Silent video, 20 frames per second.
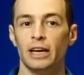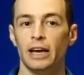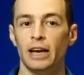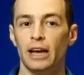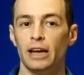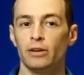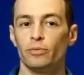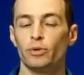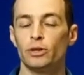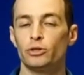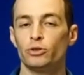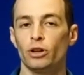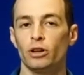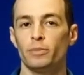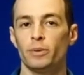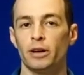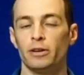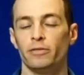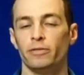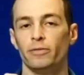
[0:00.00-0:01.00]
and we'll do a
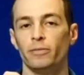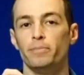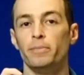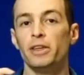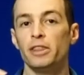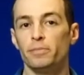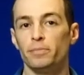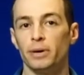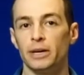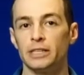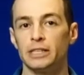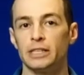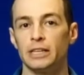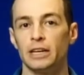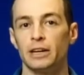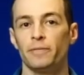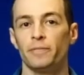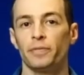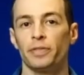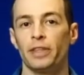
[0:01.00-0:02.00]
little bit of myth
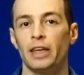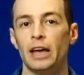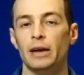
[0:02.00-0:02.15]
busting